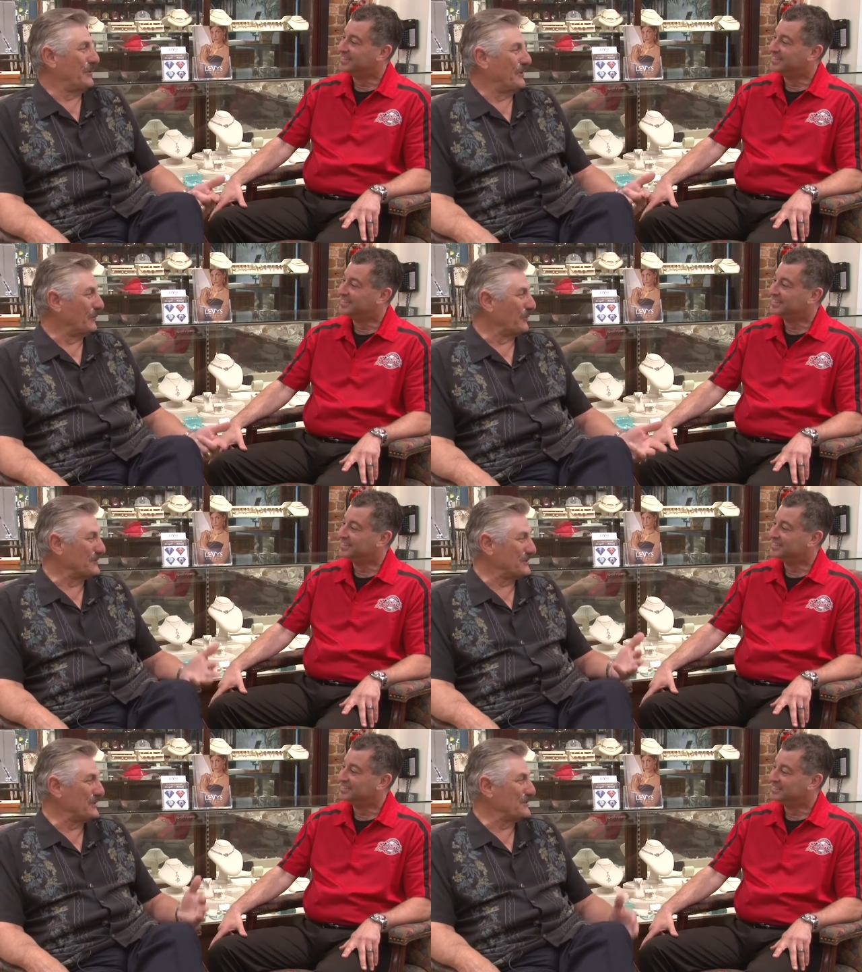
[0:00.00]
Speaker 1: winning a
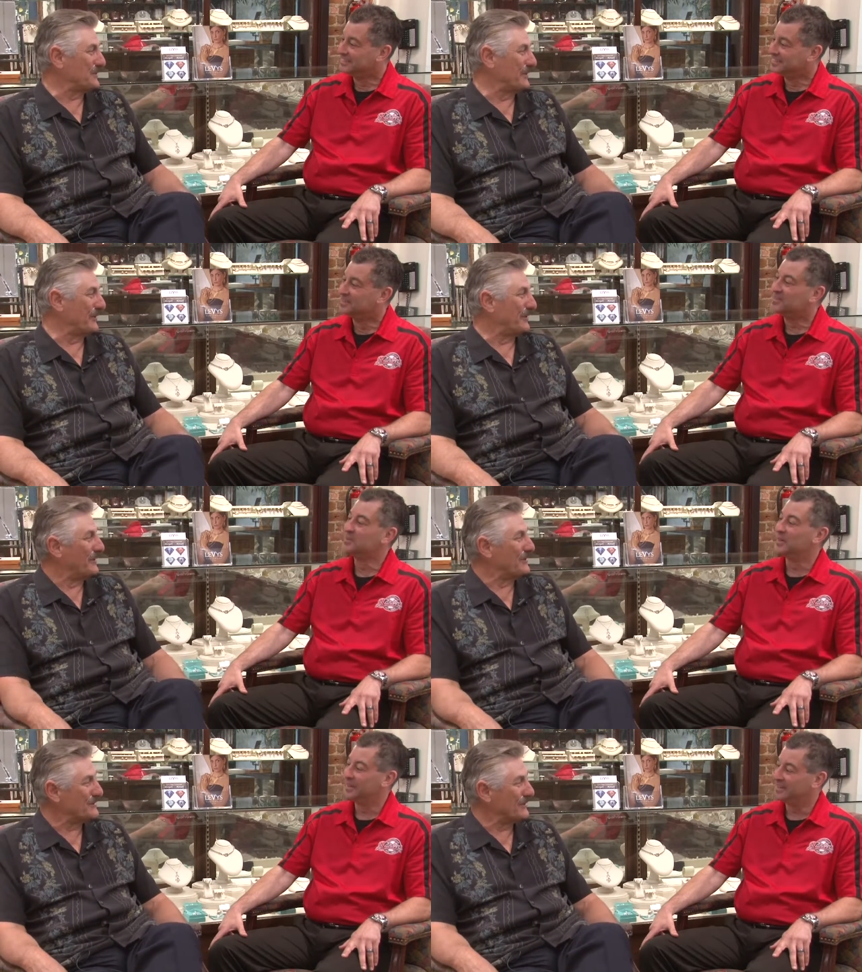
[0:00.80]
World Series three in a
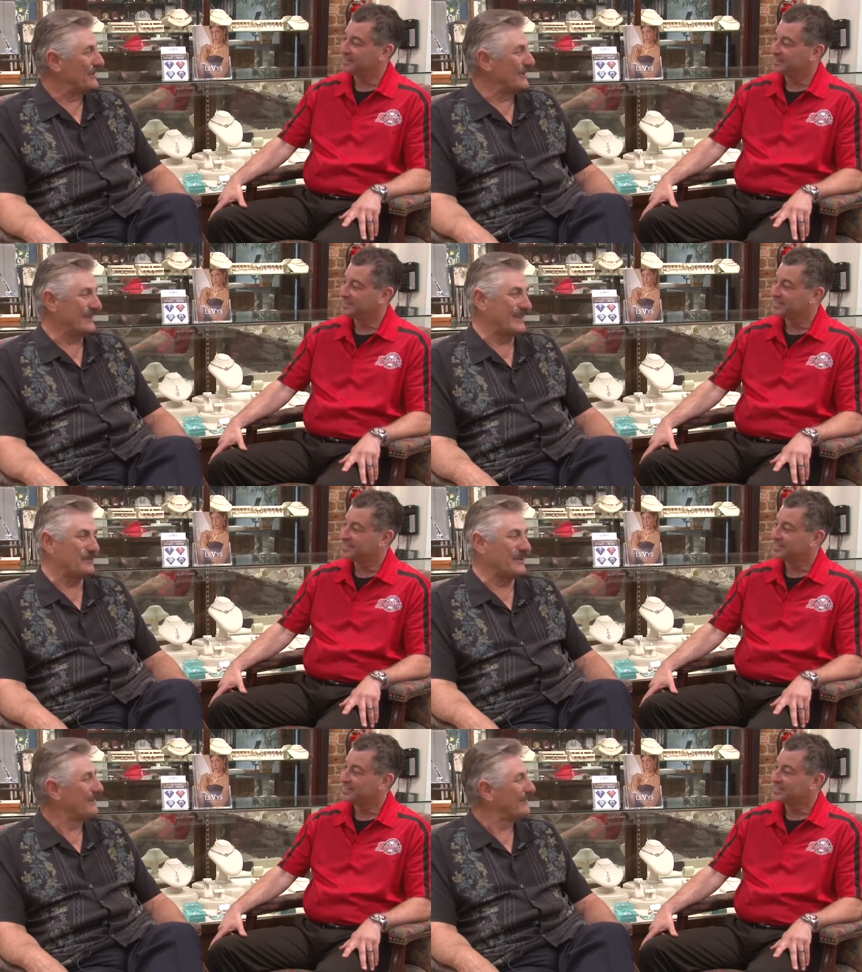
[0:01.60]
row, right. so I
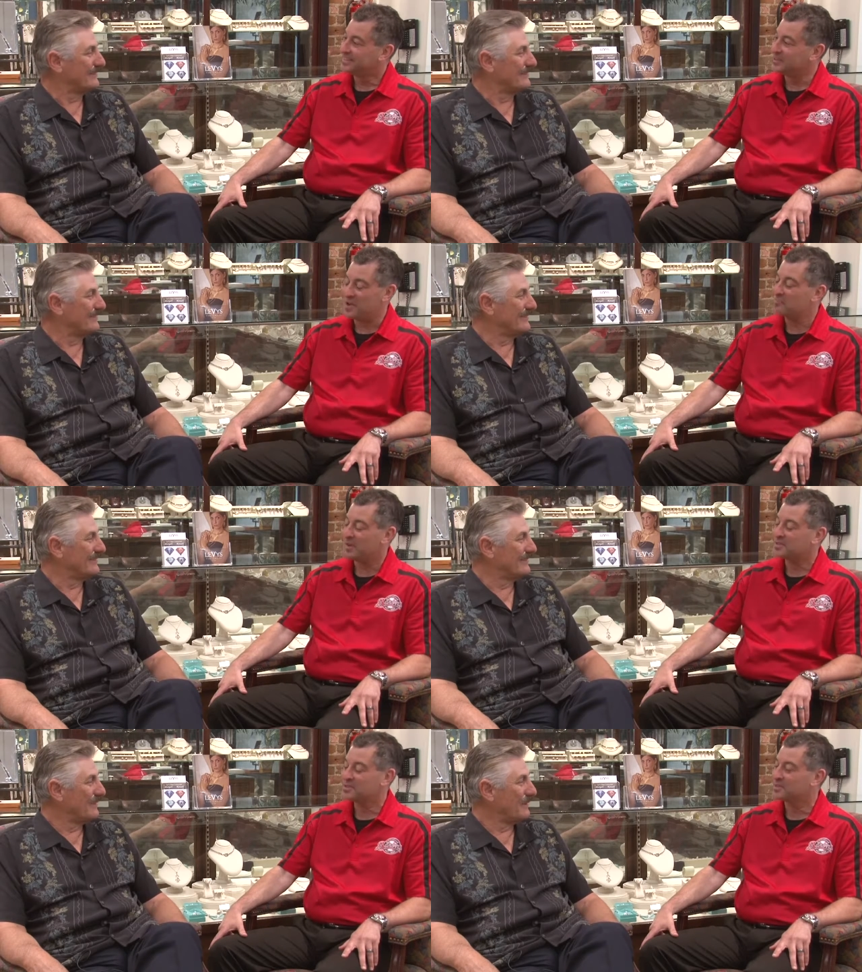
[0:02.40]
kept it.
Speaker 2: Do you have
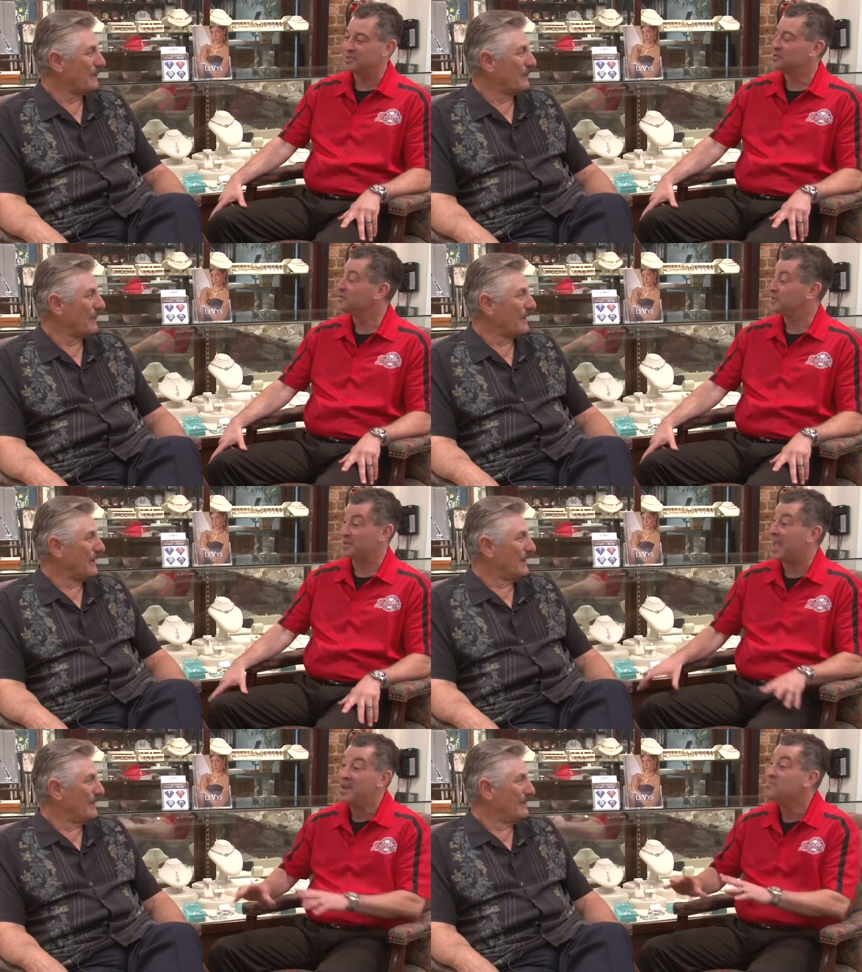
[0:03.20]
pictures of you?
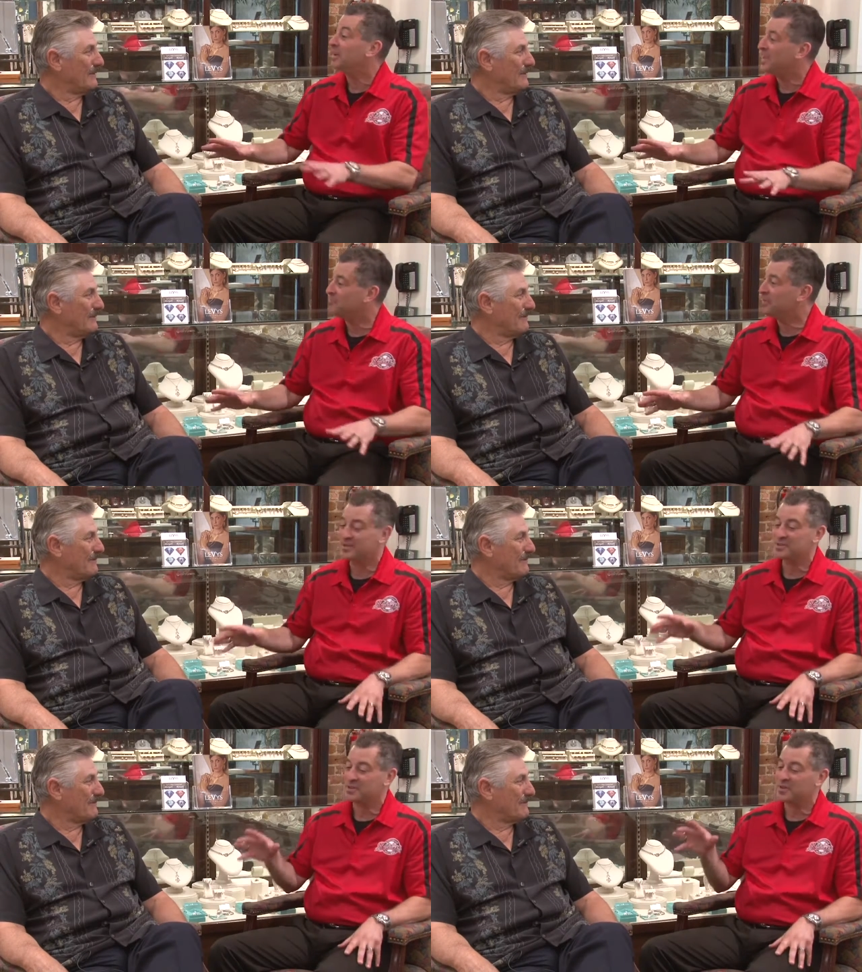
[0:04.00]
Does anybody have
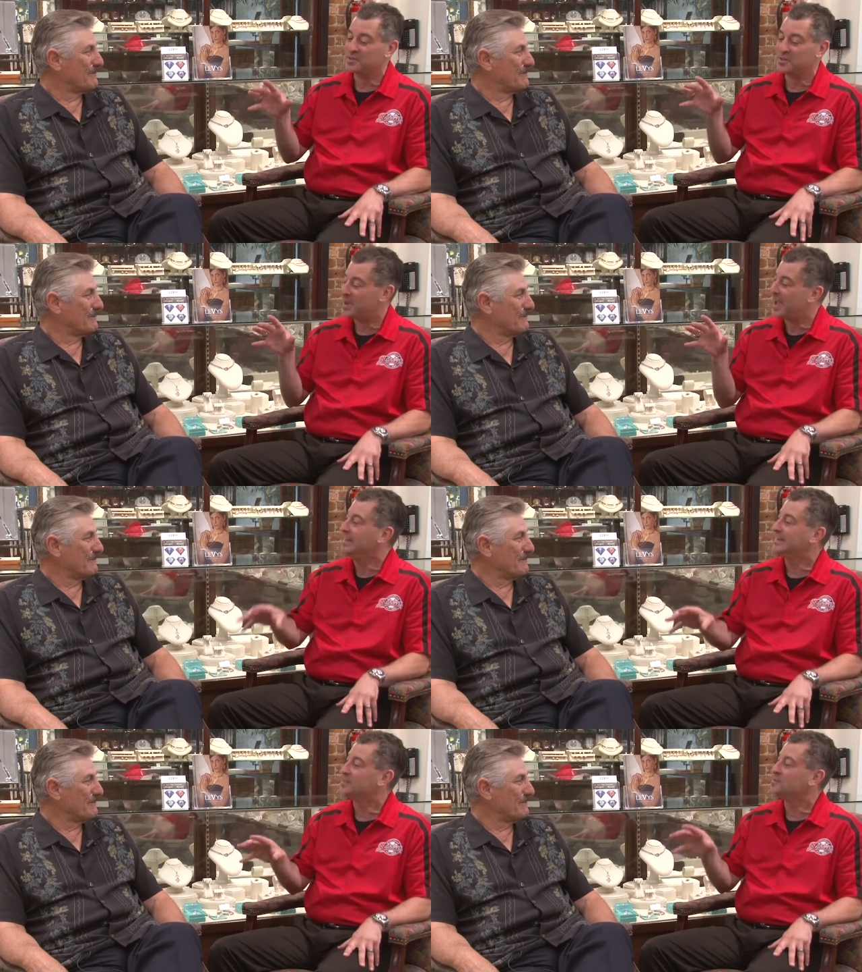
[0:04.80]
pictures? Is there
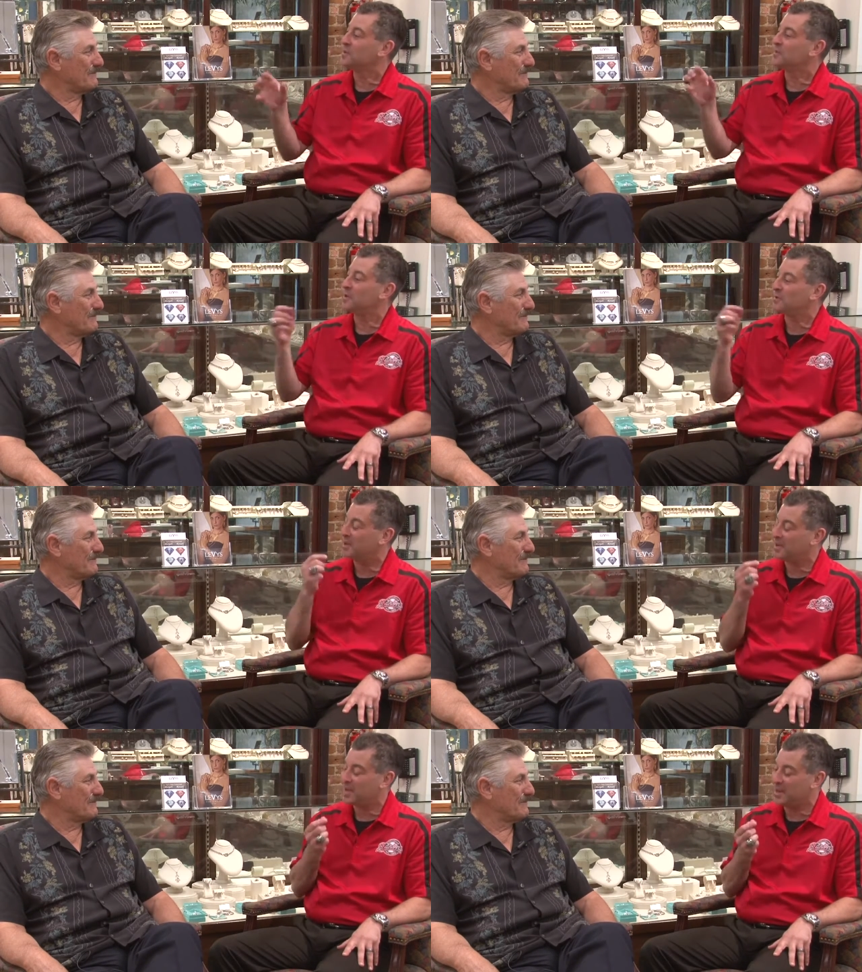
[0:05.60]
anything with
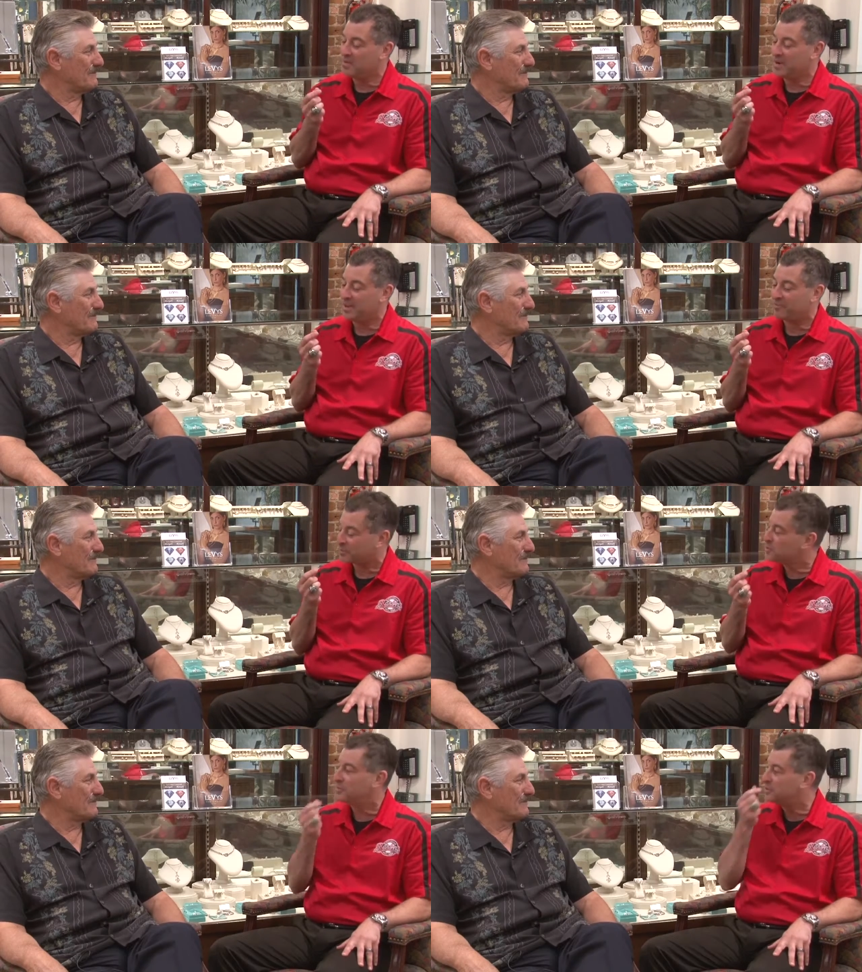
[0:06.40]
uh, anybody have
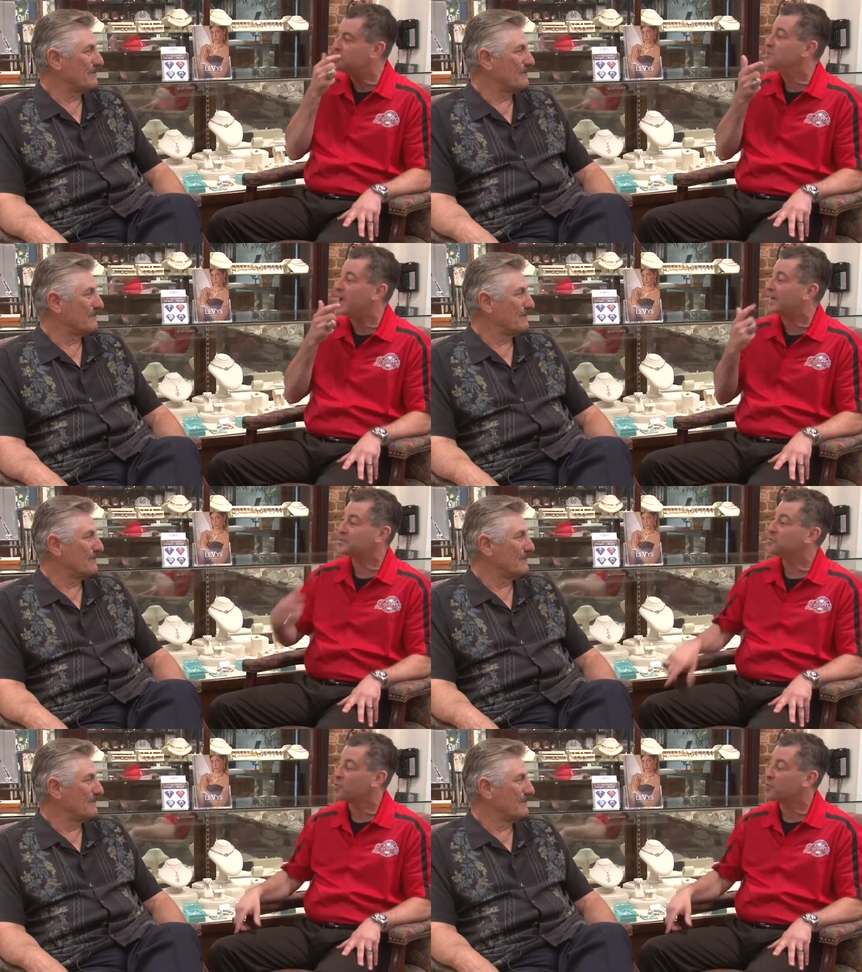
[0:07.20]
proof that you
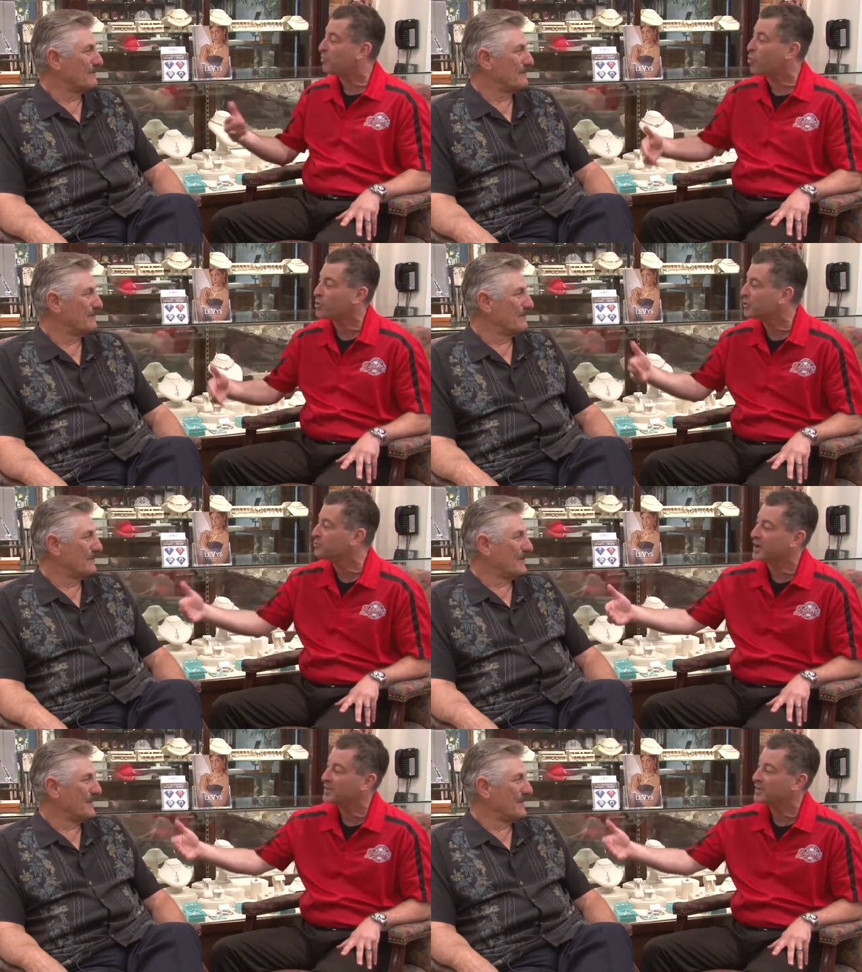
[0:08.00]
actually weren't born and